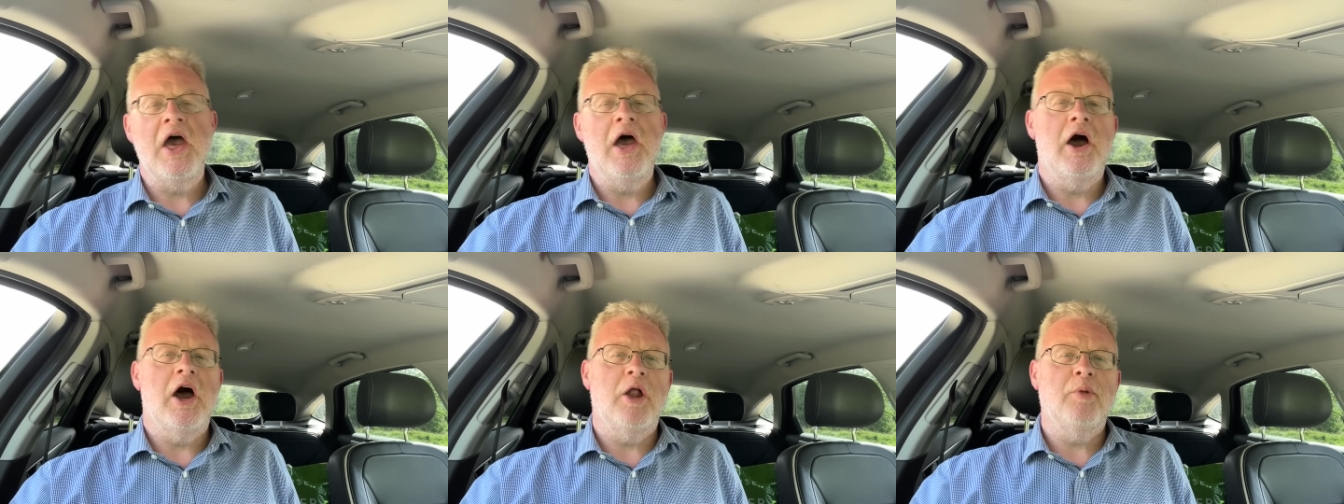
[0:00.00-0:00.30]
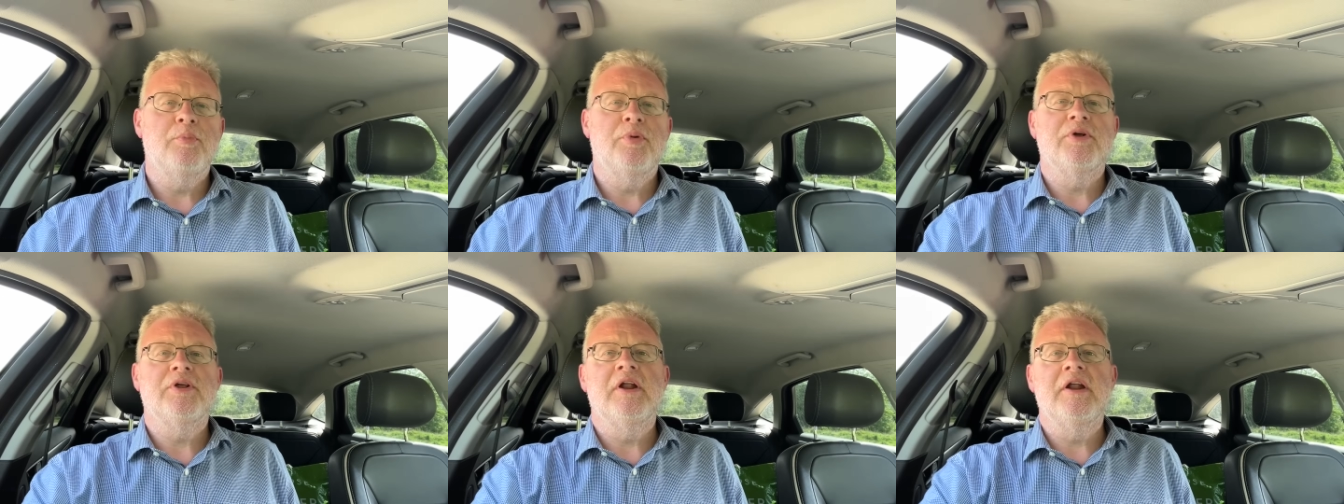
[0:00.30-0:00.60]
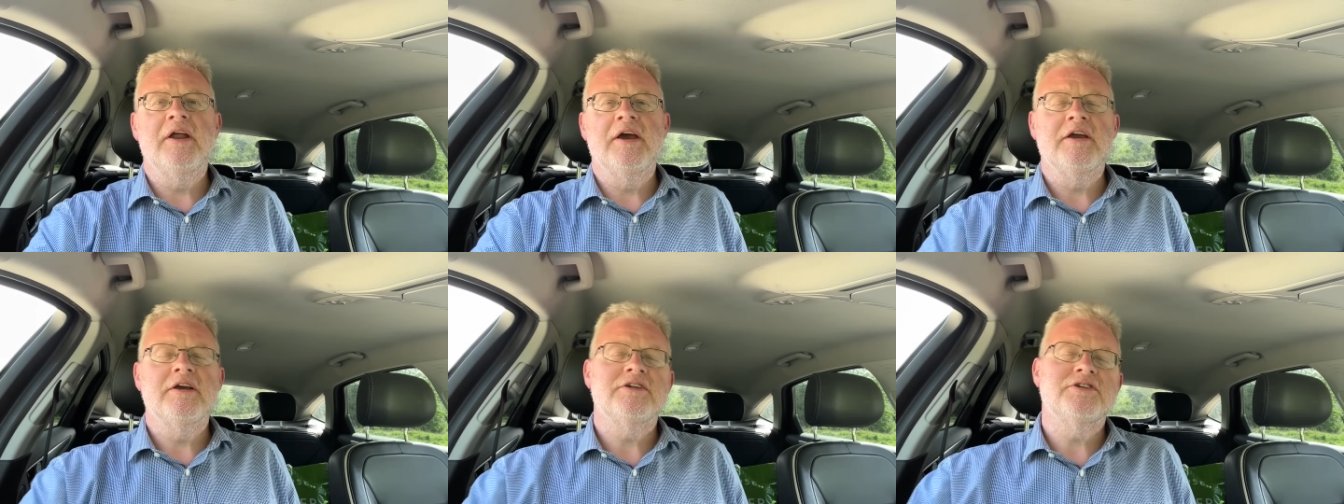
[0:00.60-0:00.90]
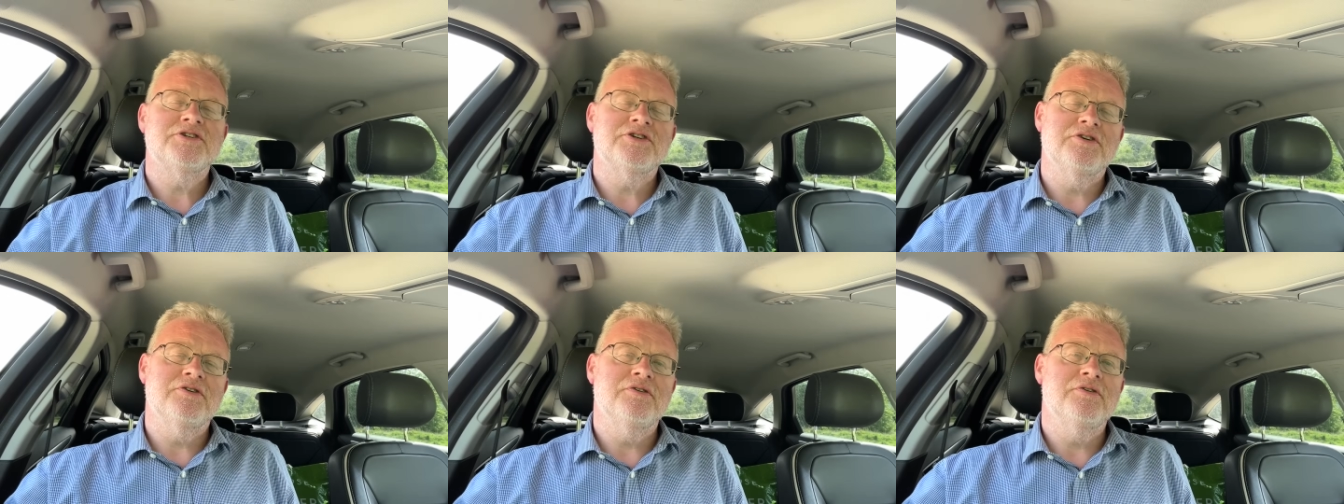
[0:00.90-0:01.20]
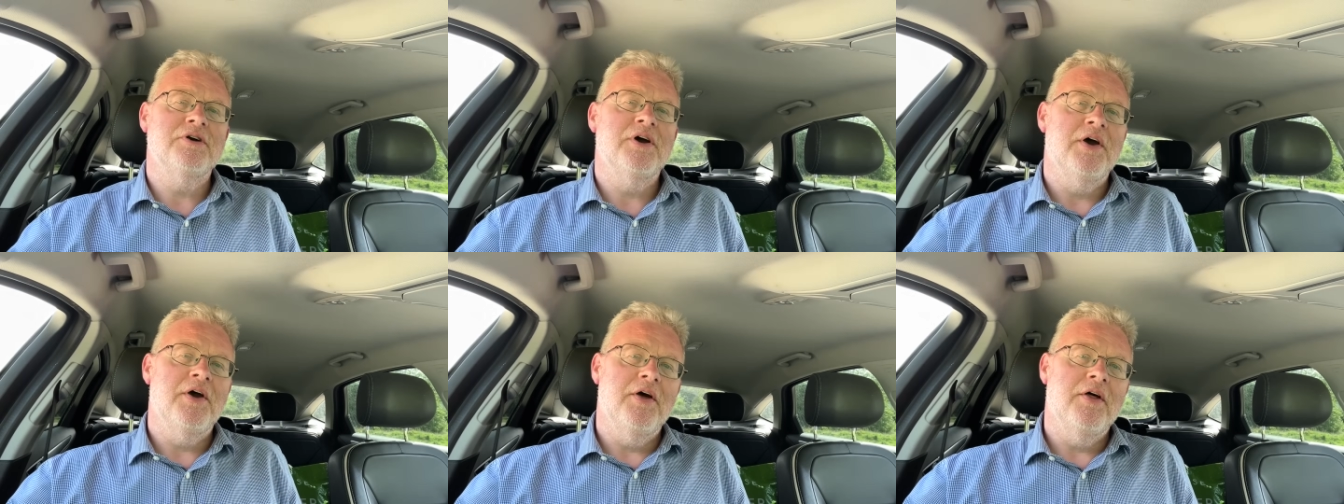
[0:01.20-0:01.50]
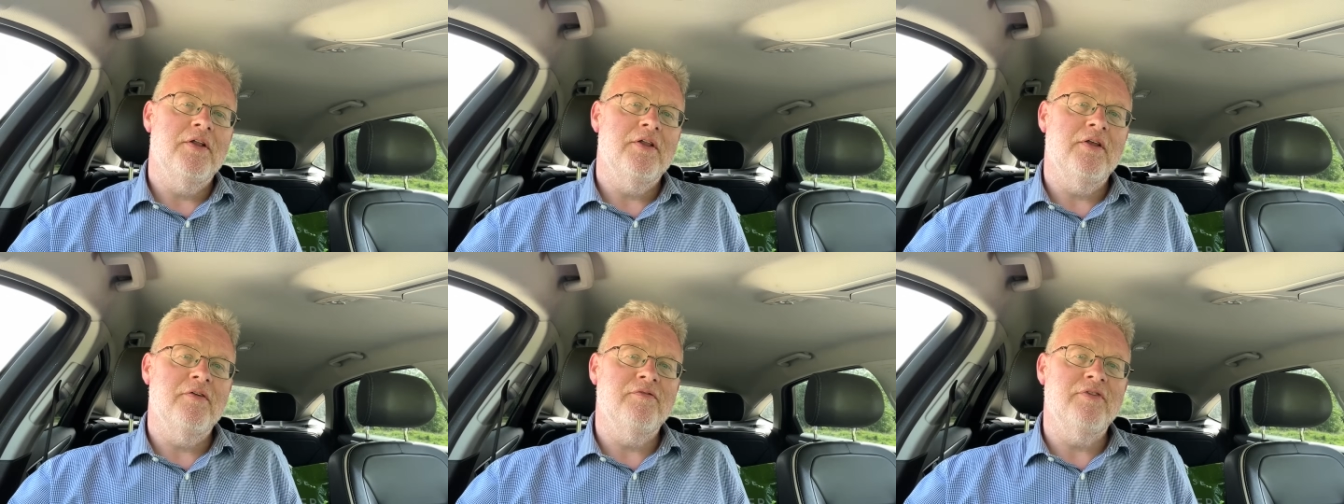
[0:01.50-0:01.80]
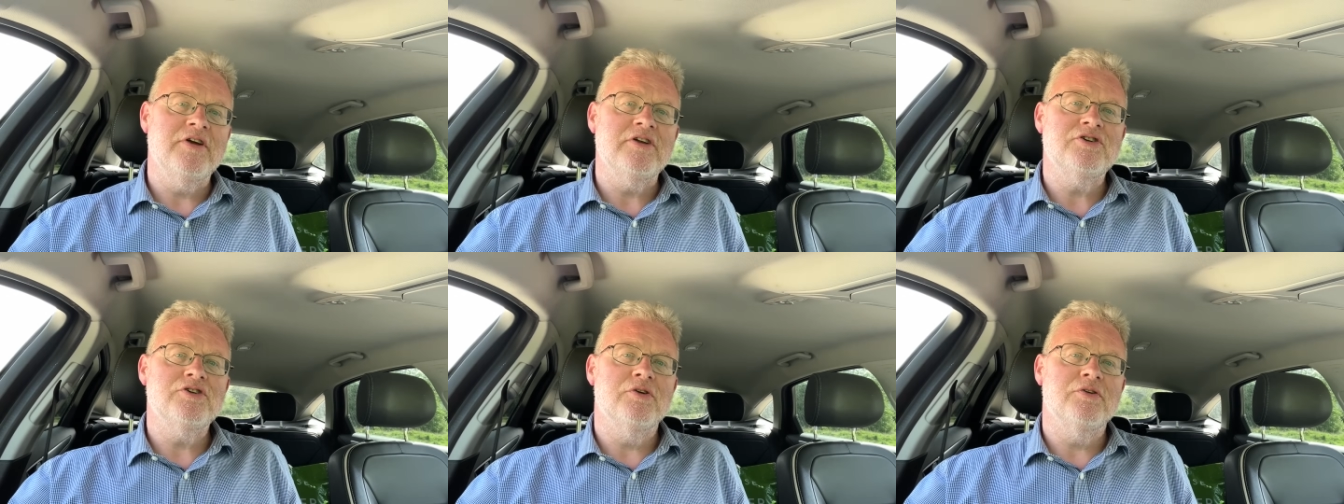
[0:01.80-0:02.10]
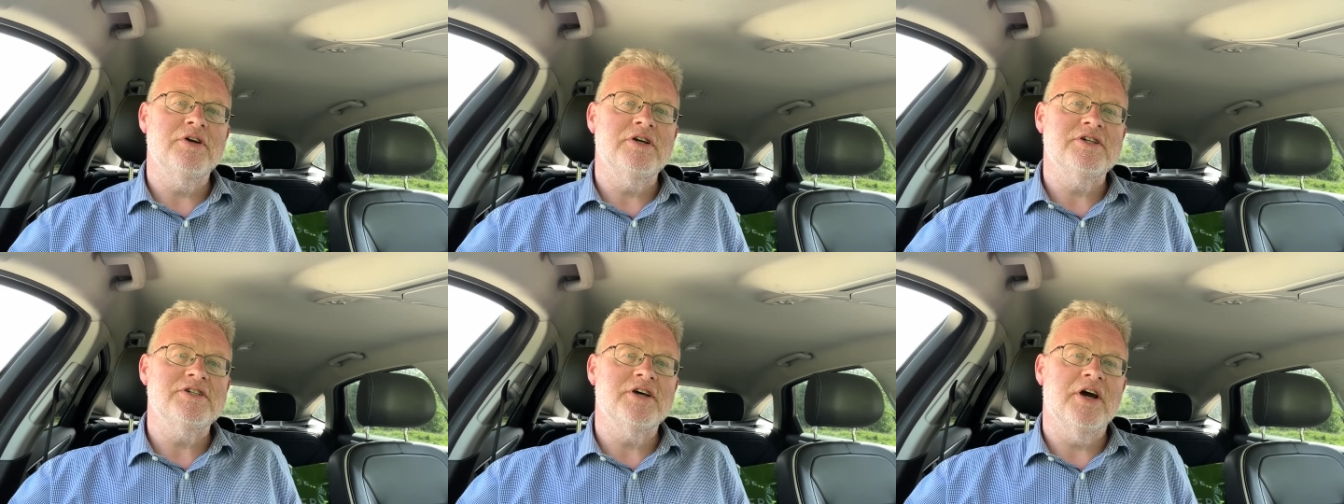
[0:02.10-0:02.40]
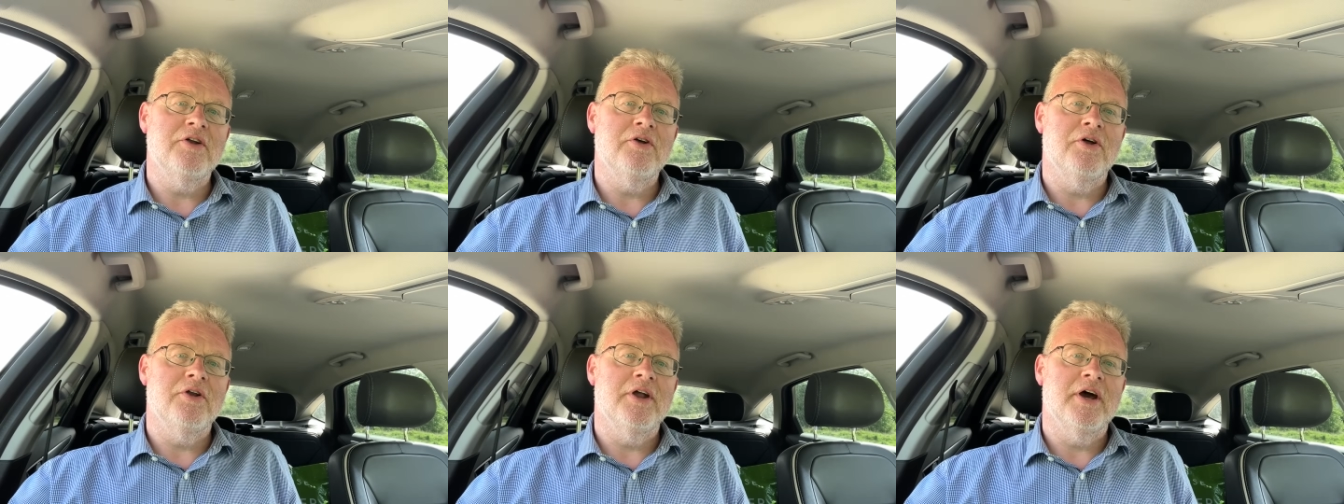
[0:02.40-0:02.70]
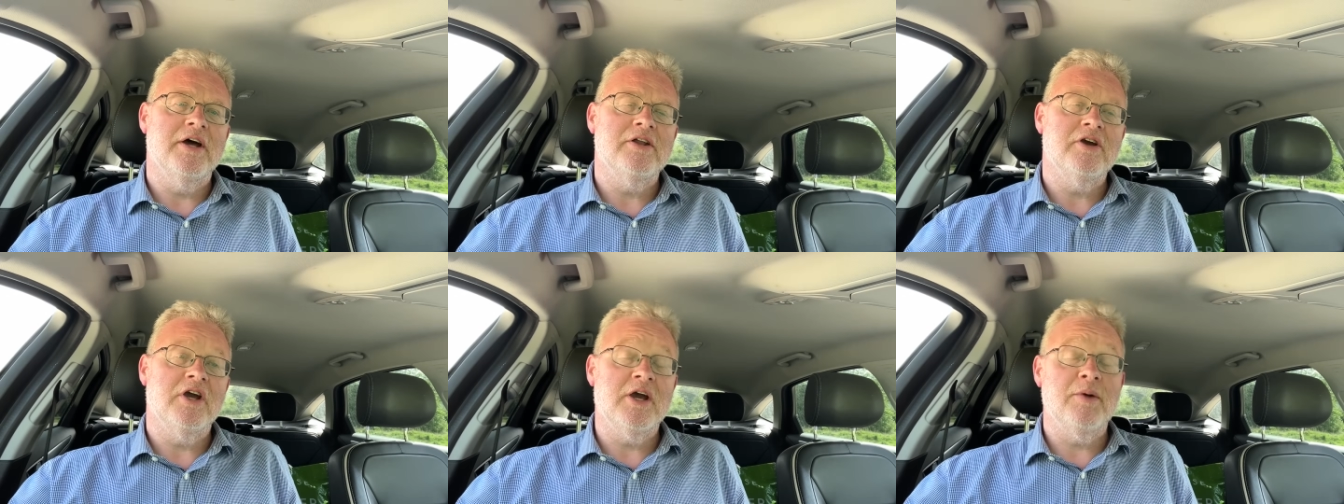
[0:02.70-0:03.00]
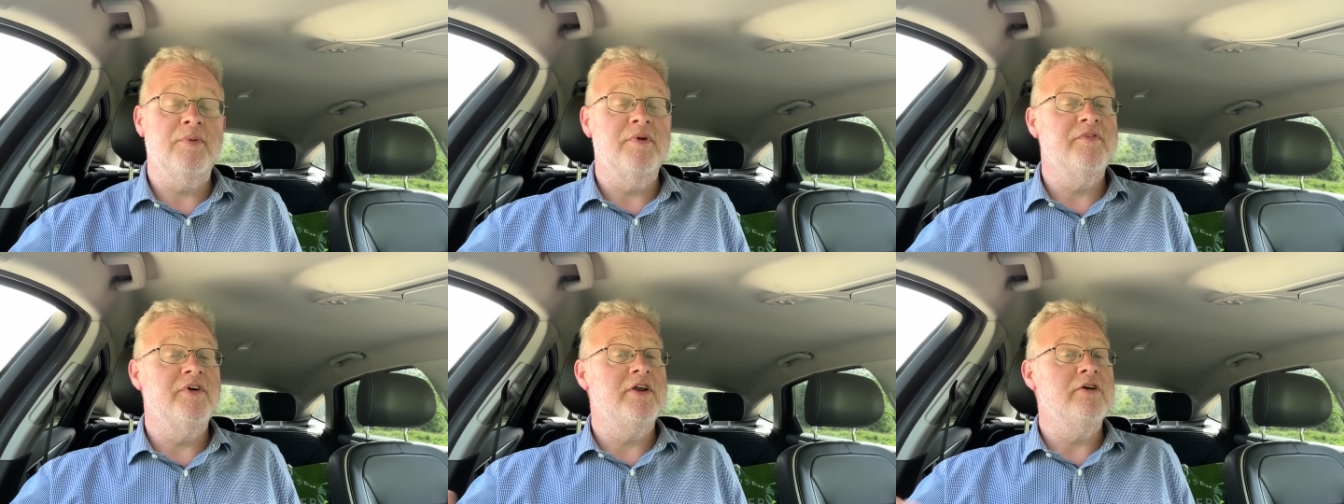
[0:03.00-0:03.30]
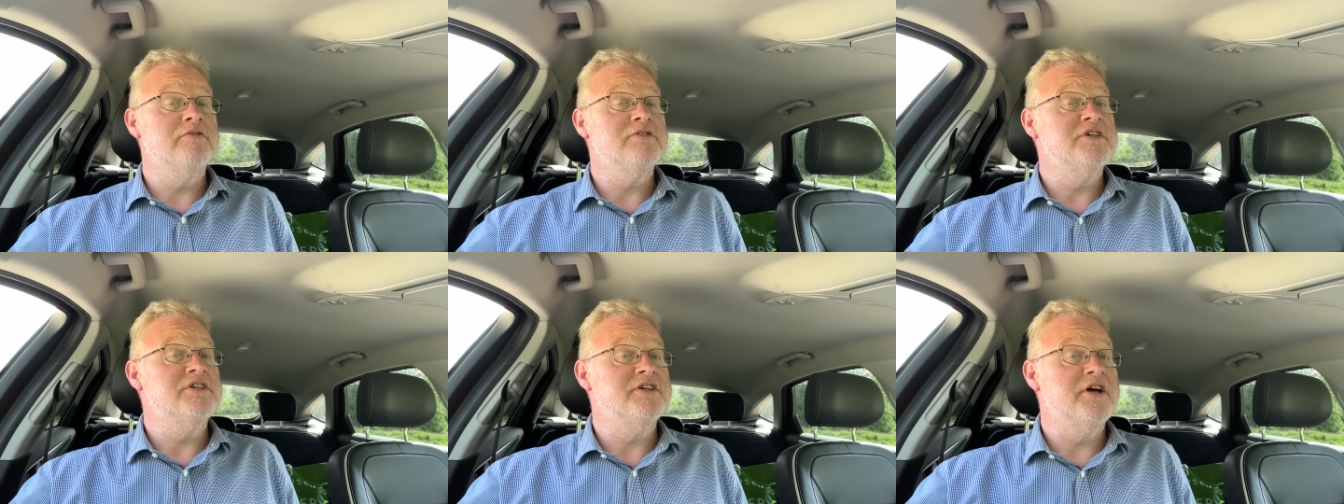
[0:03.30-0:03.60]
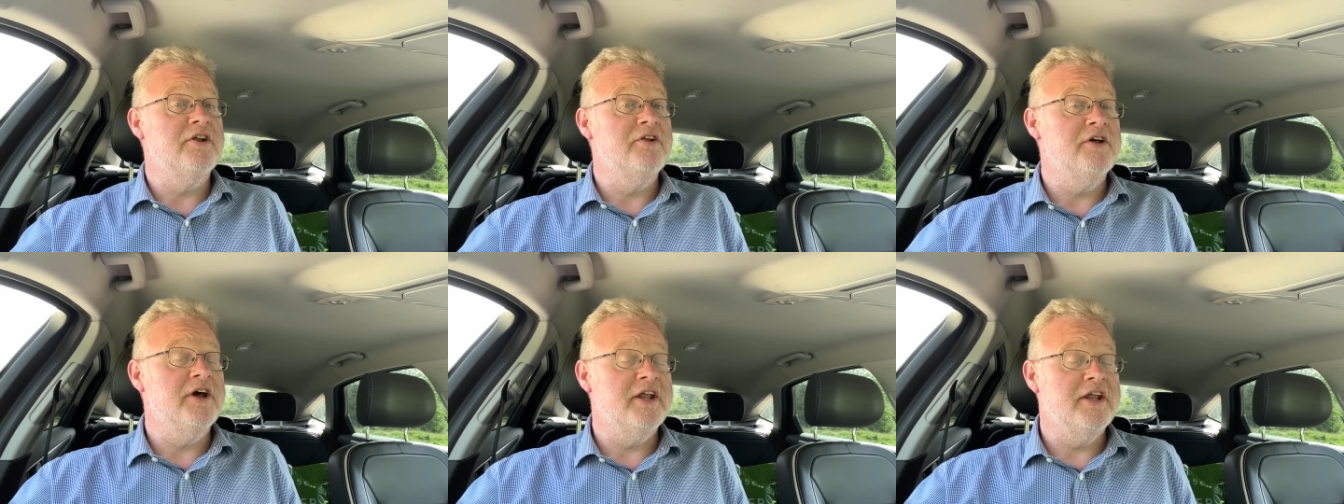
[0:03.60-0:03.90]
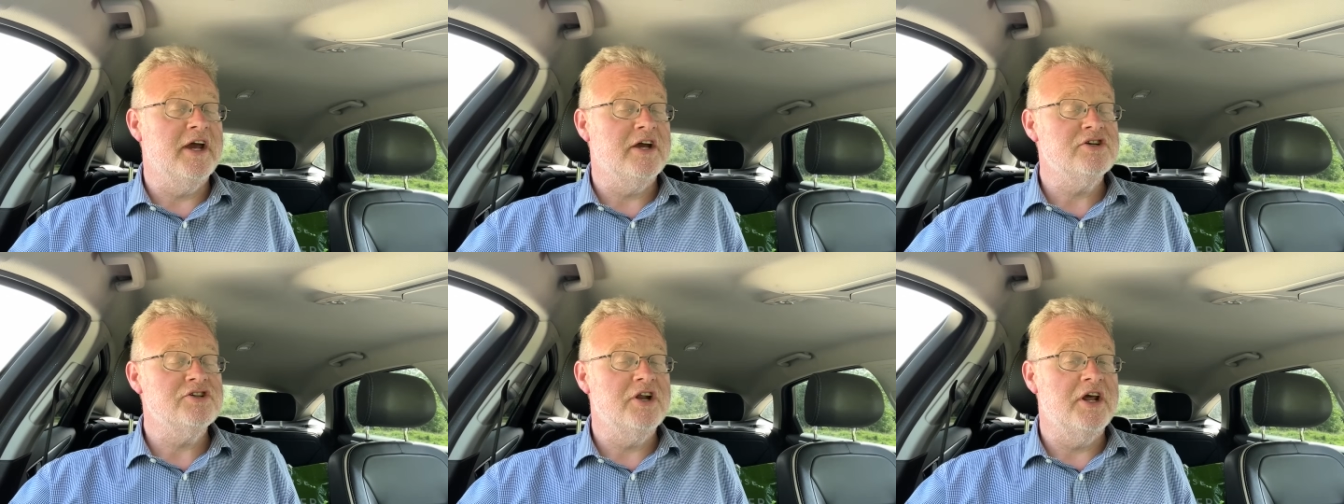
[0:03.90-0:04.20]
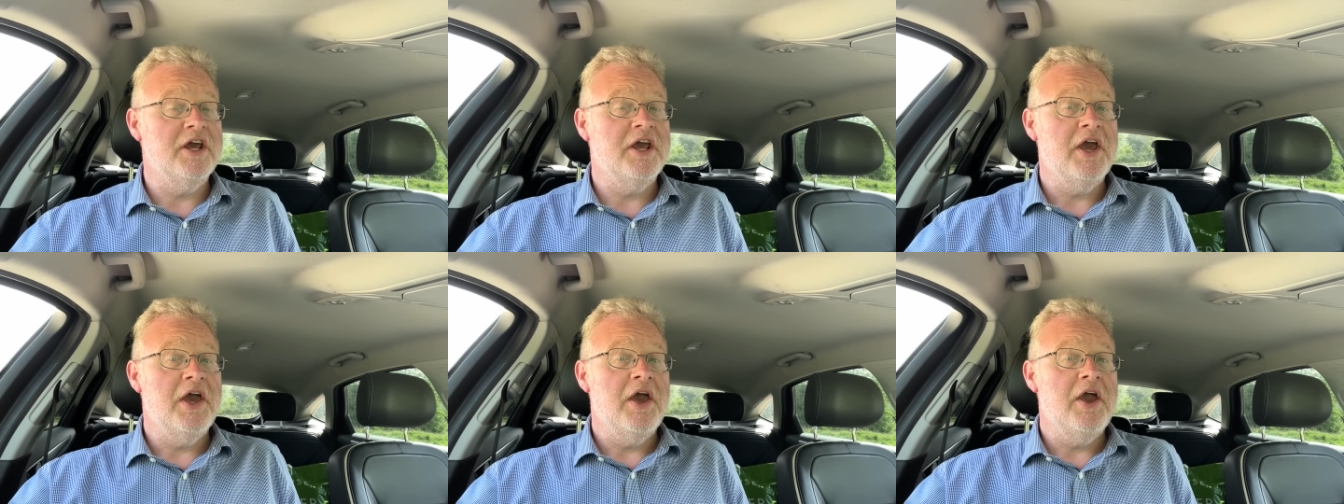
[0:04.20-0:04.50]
I'll put a link to the video he's done on that, a couple of videos he's done on that actually,